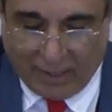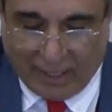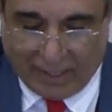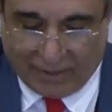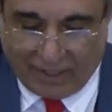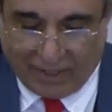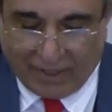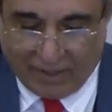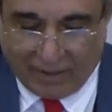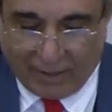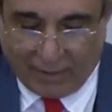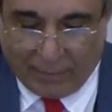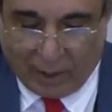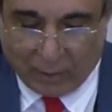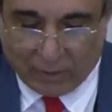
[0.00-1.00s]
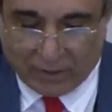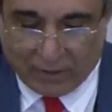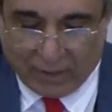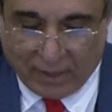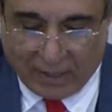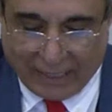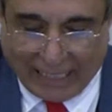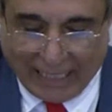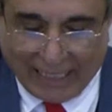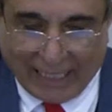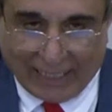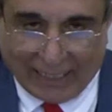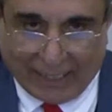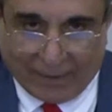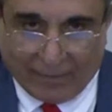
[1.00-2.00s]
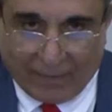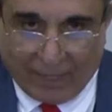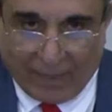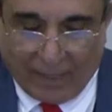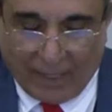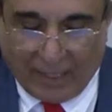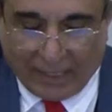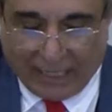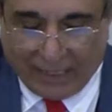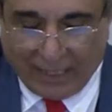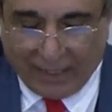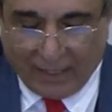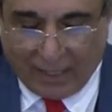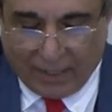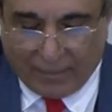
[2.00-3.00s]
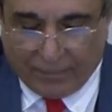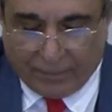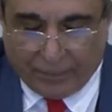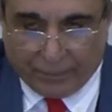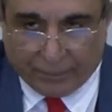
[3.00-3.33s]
and another about kalala. Kalala,